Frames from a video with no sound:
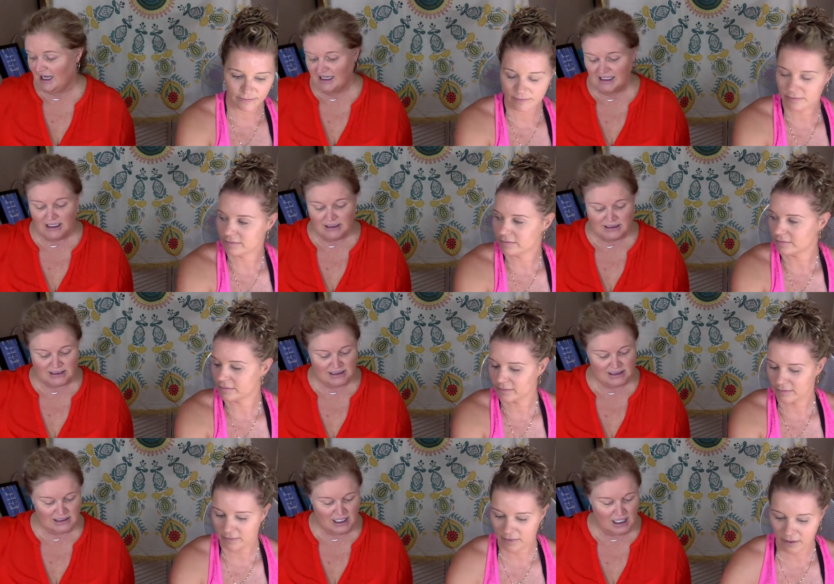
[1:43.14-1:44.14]
Speaker 1: like it.
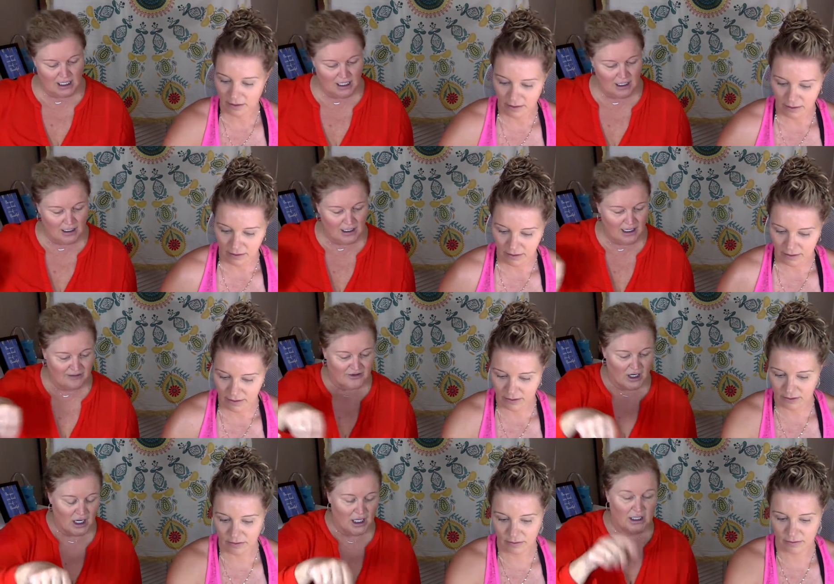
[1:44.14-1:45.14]
I've
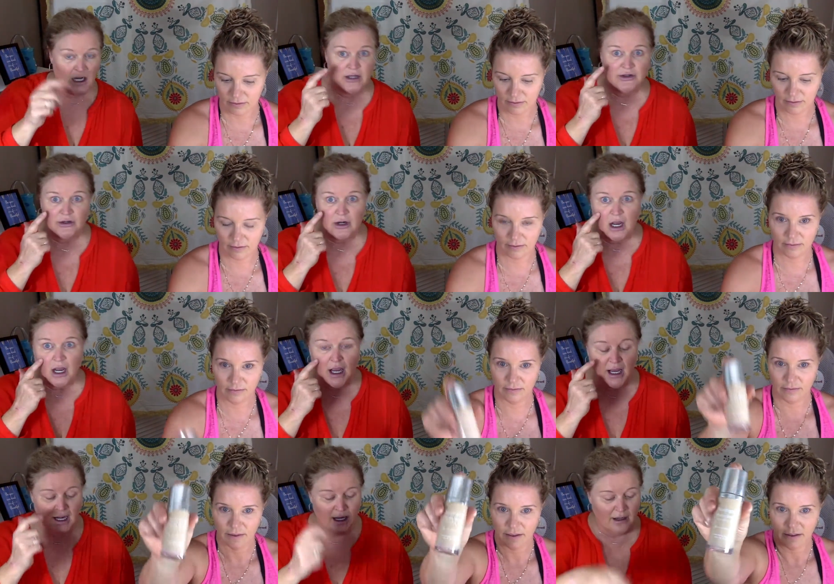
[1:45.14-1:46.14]
got under
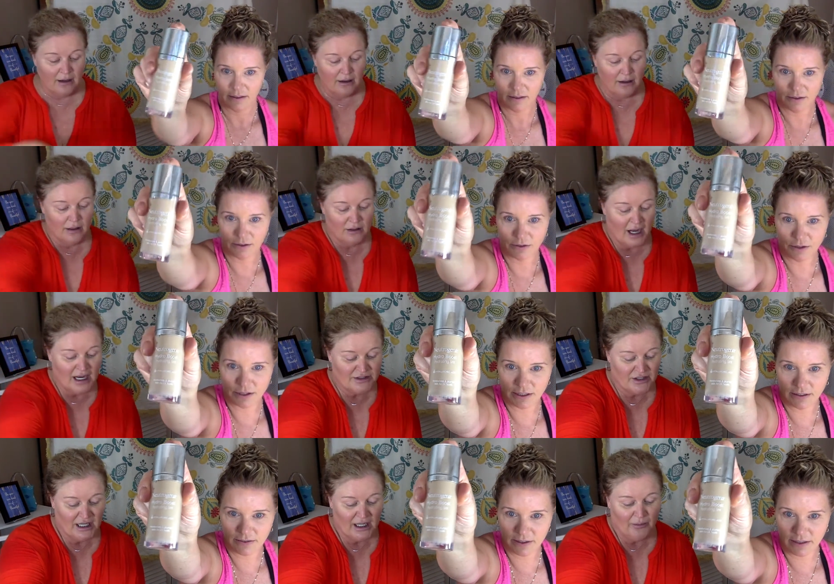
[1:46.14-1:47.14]
eye
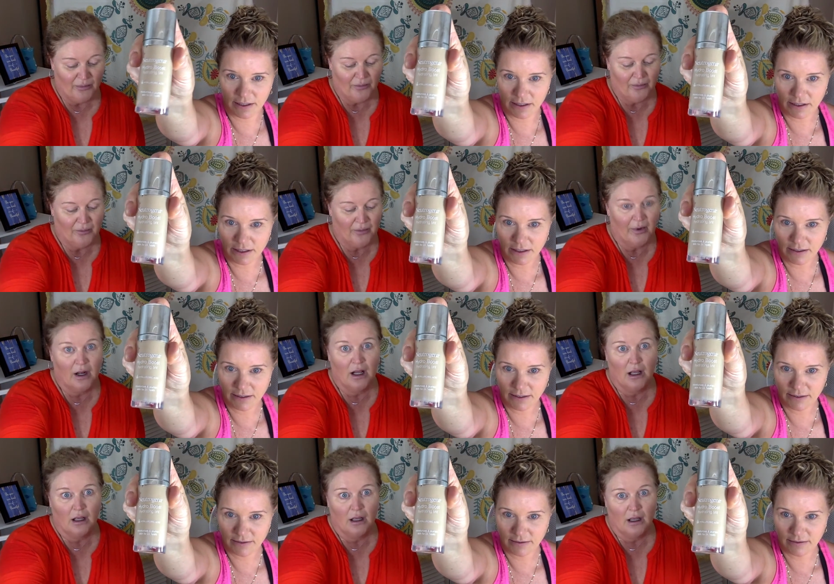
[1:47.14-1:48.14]
hydrating.
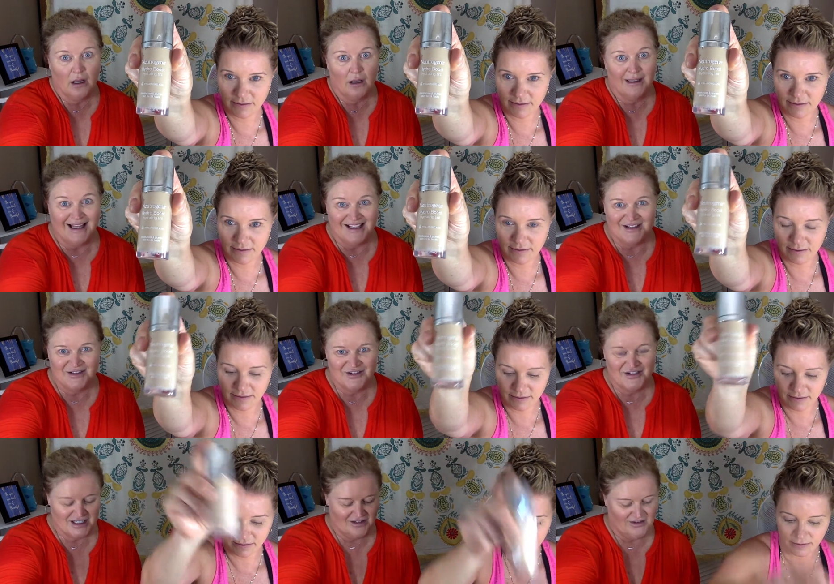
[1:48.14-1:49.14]
Yeah,
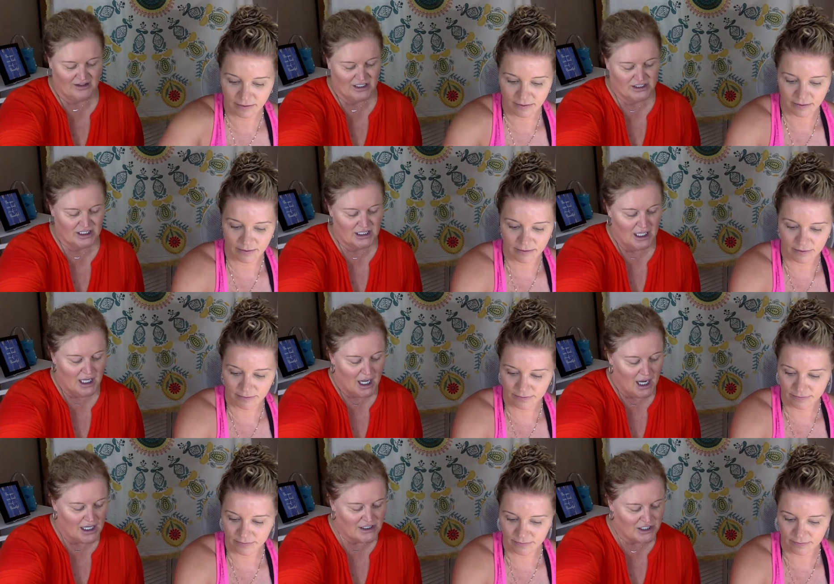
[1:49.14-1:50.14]
Neutrogena foundation.
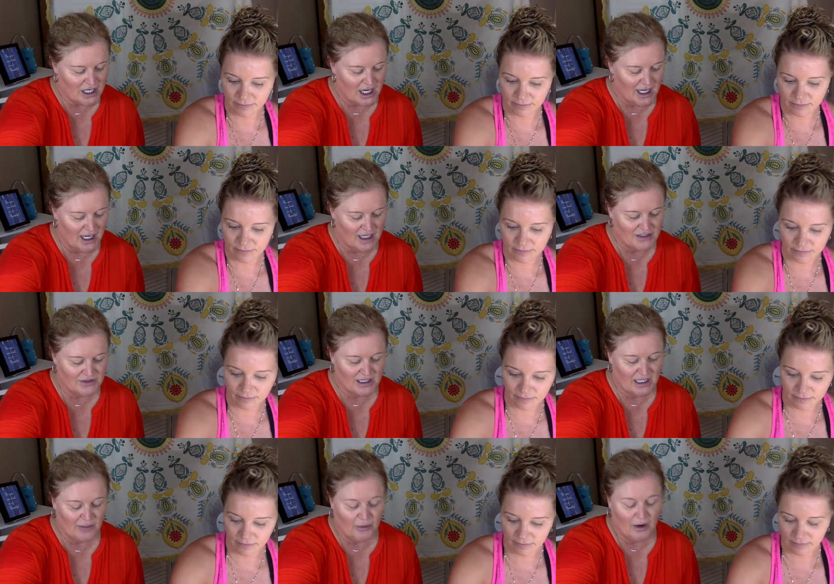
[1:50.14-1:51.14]
Under eye
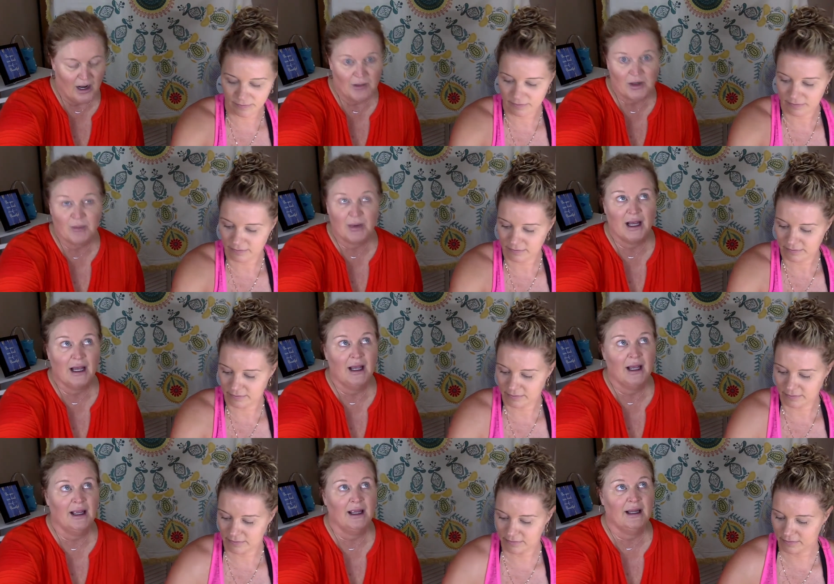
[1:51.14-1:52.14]
hydrating primer
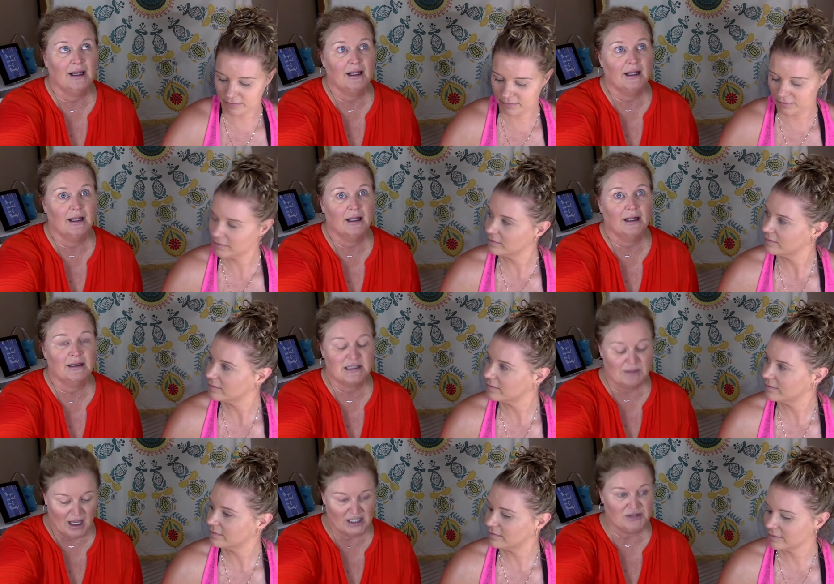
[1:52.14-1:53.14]
by
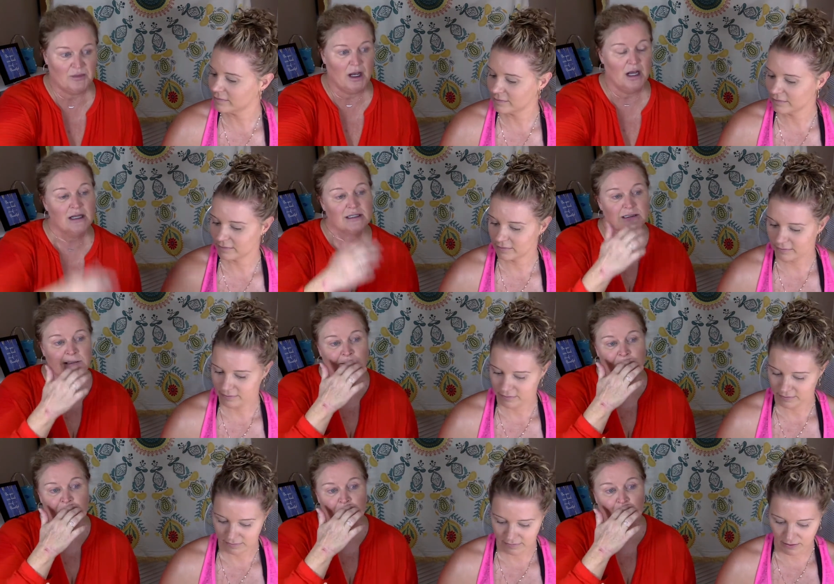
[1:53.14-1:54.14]
Smashbox.
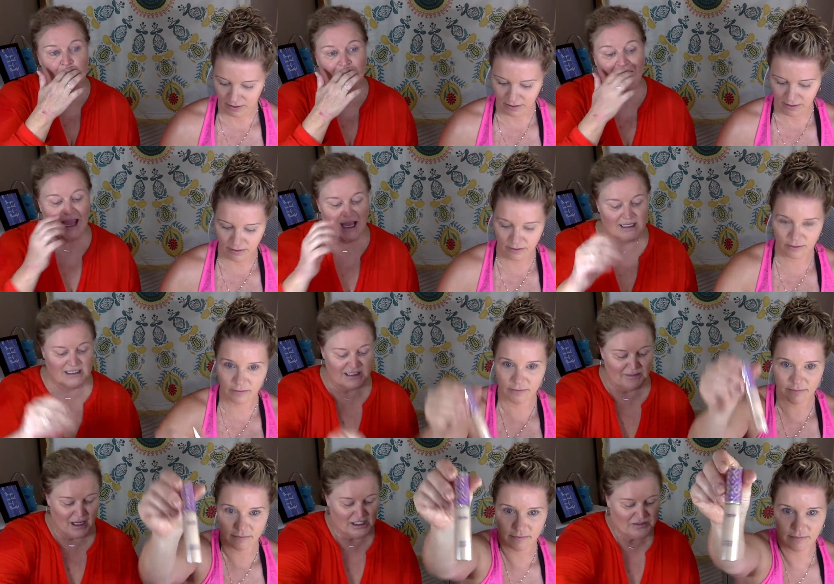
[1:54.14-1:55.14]
And
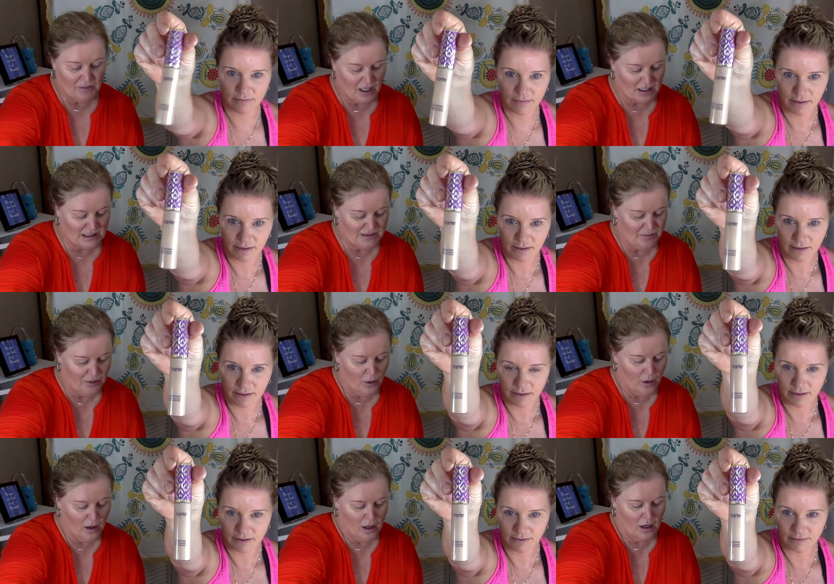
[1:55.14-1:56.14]
Smashbox
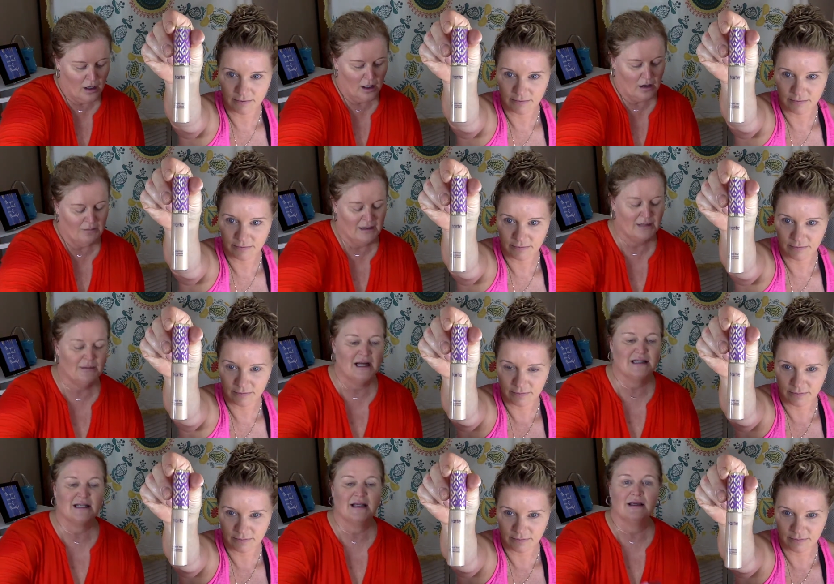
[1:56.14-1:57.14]
Pore
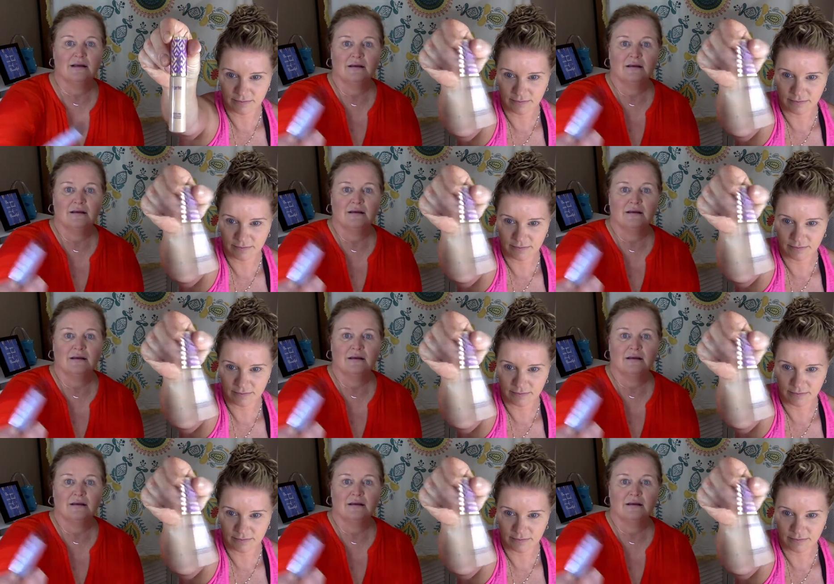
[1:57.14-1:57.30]
Minimizing